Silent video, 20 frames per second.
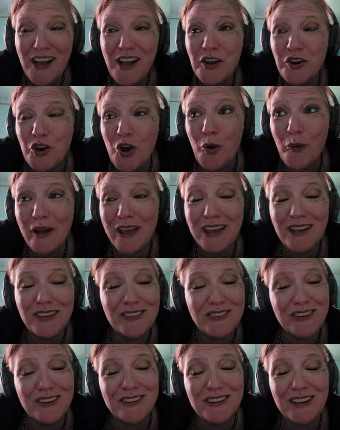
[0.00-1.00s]
No one
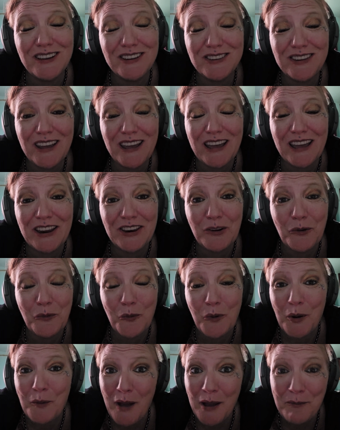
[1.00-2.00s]
gets to dictate
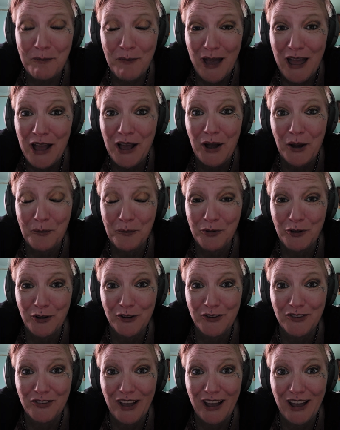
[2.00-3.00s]
what my makeup
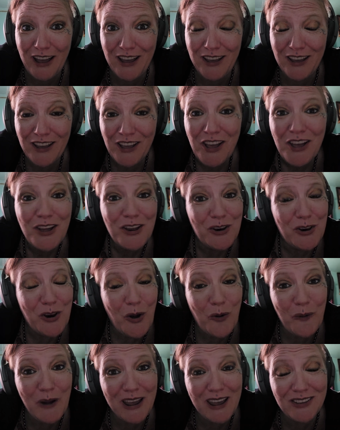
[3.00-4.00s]
looks like.
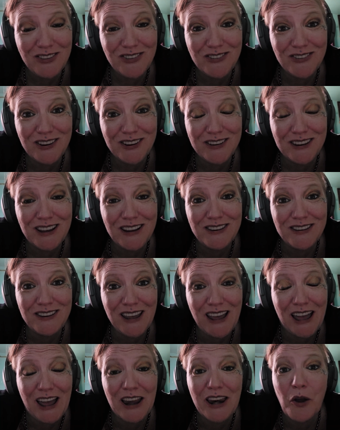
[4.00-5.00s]
No one gets to
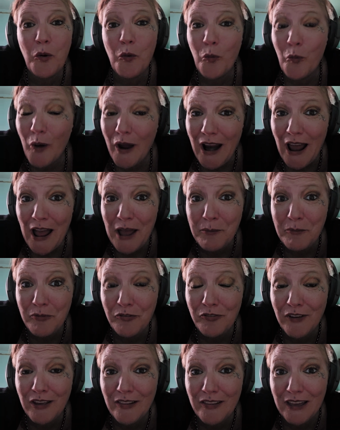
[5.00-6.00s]
dictate what I'm
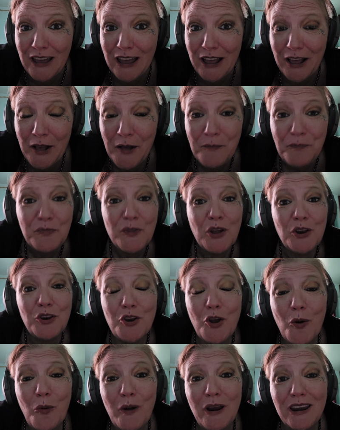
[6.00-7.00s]
feeling.
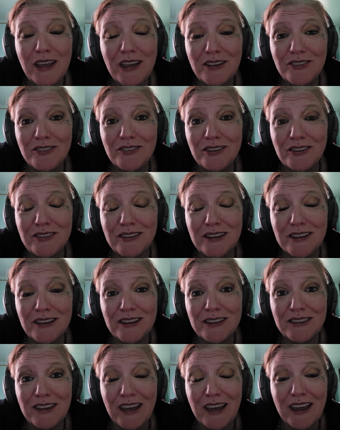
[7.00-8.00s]
No one gets to
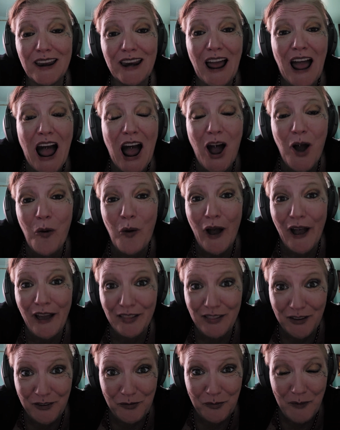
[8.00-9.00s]
dictate how I
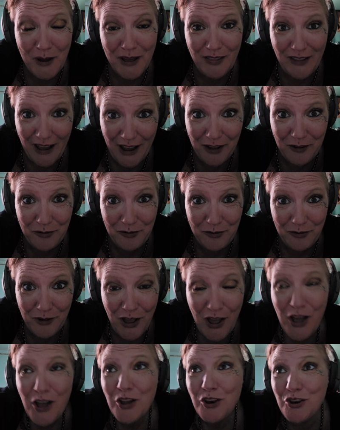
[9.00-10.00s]
live my life.
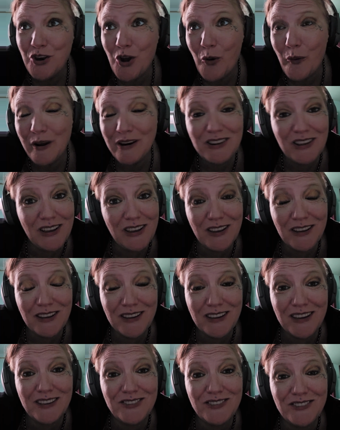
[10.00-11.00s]
No one
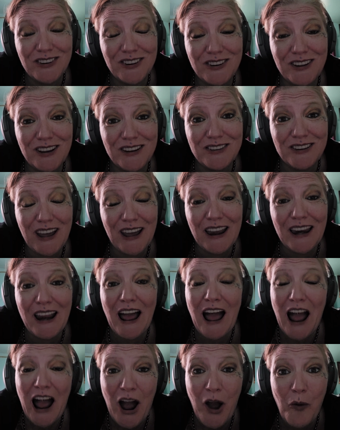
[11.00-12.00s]
gets to dictate
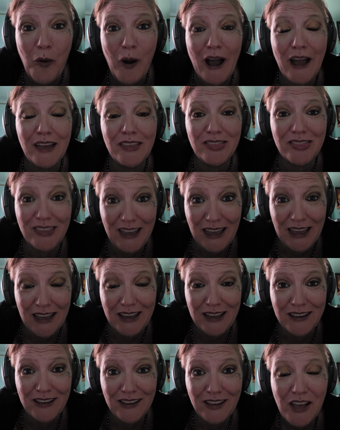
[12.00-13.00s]
how I
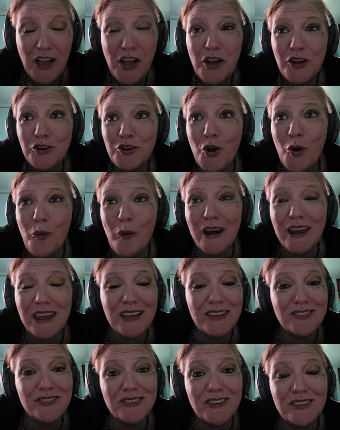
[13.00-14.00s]
think. No one
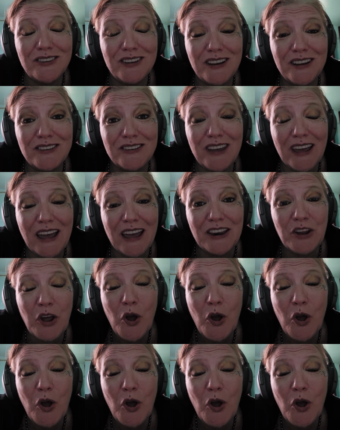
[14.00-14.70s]
gets to dictate